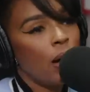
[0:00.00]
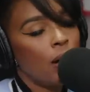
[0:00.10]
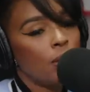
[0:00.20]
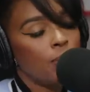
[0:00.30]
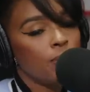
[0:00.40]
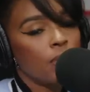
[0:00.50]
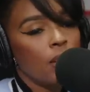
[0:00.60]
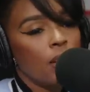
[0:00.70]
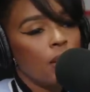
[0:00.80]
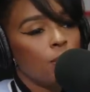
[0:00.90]
Um
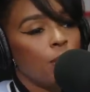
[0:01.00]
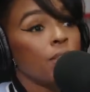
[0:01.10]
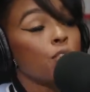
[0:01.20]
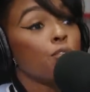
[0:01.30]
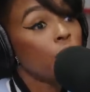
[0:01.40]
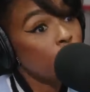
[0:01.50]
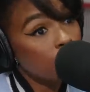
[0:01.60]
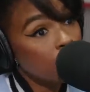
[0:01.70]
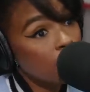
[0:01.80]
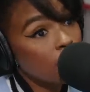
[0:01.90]
but the
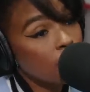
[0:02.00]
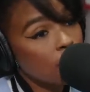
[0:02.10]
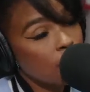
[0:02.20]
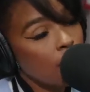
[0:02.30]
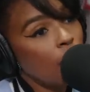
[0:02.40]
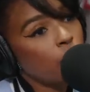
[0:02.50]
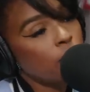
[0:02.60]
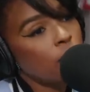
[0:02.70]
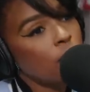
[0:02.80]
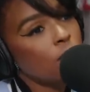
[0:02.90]
films the that films, I
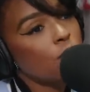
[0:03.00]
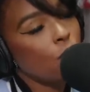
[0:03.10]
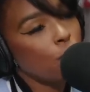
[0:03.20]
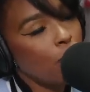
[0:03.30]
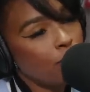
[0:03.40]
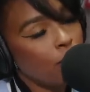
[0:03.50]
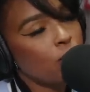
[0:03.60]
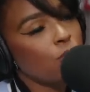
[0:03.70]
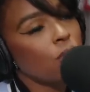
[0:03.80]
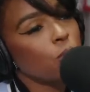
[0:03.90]
was in. Gotcha. So my
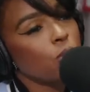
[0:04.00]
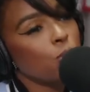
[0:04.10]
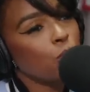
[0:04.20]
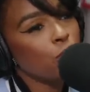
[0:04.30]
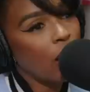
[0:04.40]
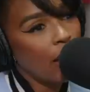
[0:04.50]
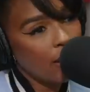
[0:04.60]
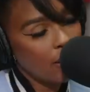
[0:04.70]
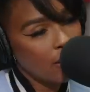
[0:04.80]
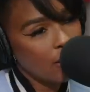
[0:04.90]
first film was
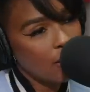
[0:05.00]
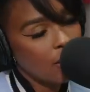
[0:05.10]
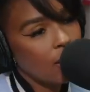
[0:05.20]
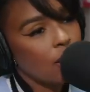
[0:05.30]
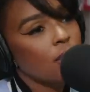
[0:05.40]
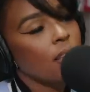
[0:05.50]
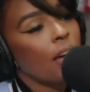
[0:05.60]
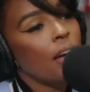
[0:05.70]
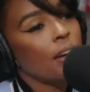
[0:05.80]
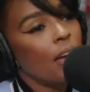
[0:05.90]
Moonlight. Hello.
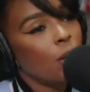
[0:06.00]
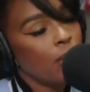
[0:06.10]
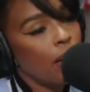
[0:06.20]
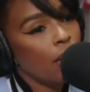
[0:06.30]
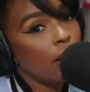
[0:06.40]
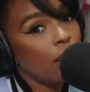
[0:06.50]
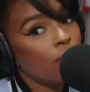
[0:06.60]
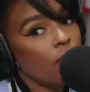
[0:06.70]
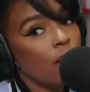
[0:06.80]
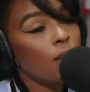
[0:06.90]
that got nominated,
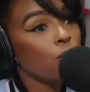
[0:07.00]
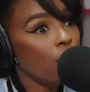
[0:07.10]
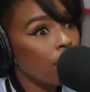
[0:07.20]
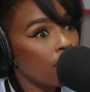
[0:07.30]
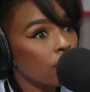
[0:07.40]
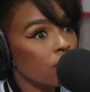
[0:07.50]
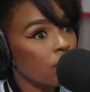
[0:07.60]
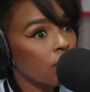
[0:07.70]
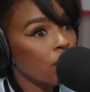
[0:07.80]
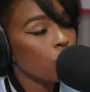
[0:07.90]
and then Hidden
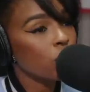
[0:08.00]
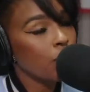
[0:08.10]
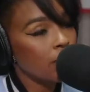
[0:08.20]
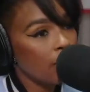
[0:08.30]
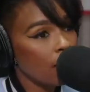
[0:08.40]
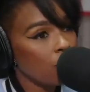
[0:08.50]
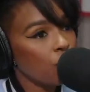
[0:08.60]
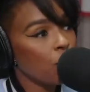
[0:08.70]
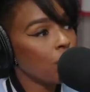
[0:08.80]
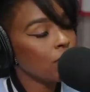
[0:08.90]
Figures Hello. was my Hidden second Figures
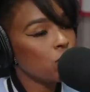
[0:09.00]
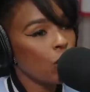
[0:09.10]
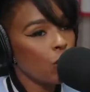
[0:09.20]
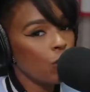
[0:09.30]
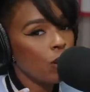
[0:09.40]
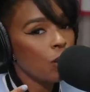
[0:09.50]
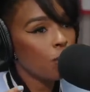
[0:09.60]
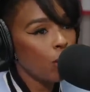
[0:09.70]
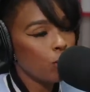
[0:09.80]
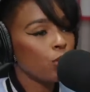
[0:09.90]
film, and great. so
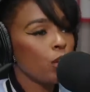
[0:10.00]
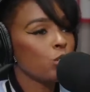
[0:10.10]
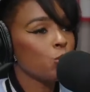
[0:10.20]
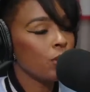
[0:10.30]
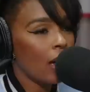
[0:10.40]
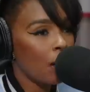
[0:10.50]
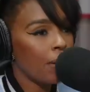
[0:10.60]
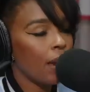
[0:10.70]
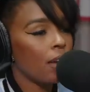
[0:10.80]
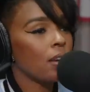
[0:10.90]
both of those were
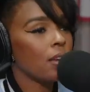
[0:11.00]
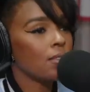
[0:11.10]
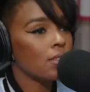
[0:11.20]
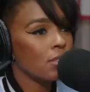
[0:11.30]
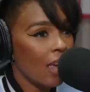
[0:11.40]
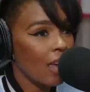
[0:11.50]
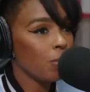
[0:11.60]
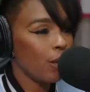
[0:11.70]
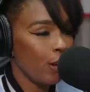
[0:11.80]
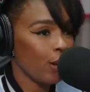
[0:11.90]
nominated in the
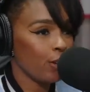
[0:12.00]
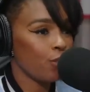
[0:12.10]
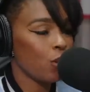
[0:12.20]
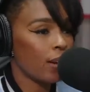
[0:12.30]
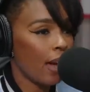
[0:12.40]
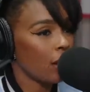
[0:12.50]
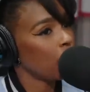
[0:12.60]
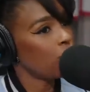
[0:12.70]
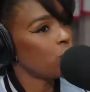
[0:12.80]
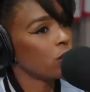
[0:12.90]
same year for
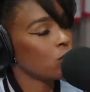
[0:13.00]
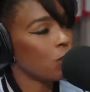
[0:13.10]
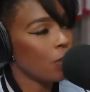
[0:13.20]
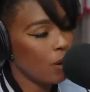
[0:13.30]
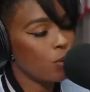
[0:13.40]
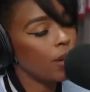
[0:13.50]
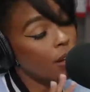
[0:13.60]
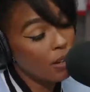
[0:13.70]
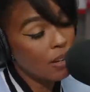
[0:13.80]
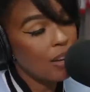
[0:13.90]
Academy Awards. So when I
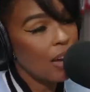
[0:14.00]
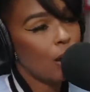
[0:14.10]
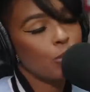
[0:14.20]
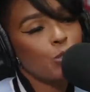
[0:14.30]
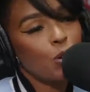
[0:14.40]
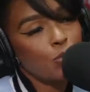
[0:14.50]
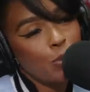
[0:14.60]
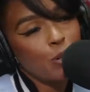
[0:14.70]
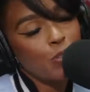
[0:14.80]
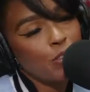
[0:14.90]
went, I was going for
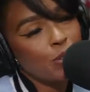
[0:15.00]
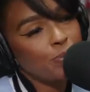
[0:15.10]
both of them.